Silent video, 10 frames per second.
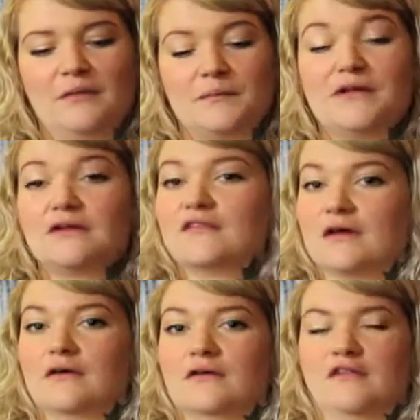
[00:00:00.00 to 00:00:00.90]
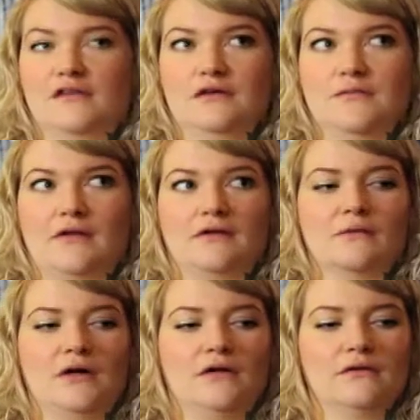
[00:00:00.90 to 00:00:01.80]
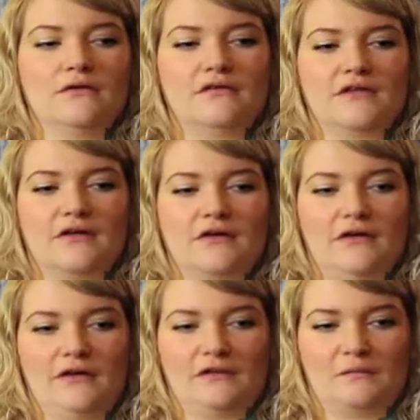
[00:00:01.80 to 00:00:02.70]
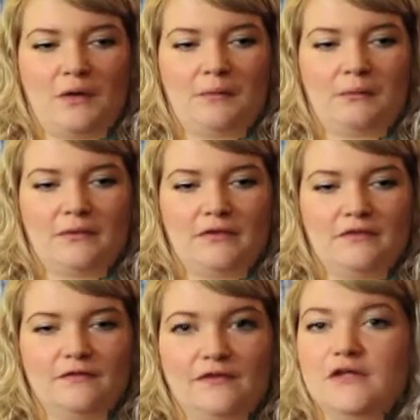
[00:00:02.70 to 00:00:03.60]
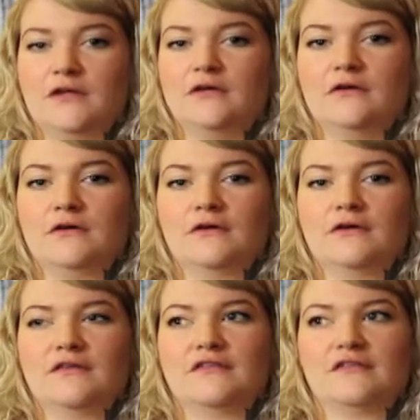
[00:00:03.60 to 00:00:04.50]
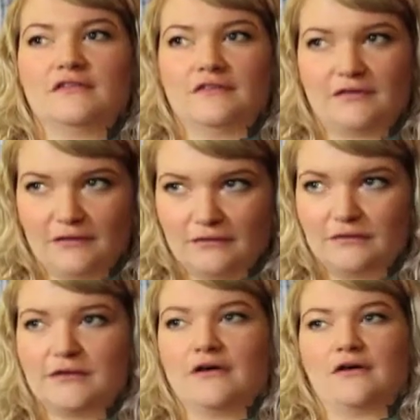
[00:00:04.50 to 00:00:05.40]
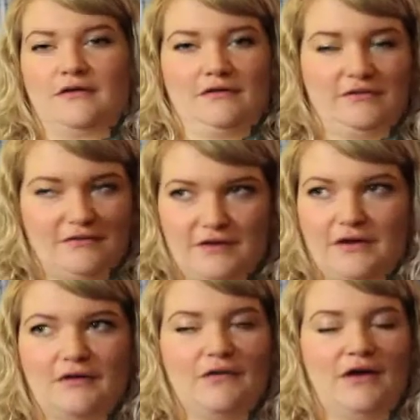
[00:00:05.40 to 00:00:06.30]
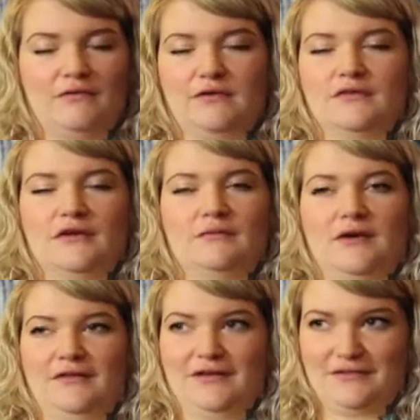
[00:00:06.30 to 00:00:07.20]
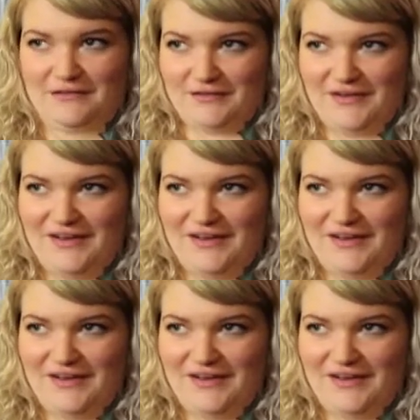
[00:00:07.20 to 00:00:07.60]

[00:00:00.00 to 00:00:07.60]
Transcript: Being a, son, a single mother while sick is probably the singly hardest thing I've ever done in my life.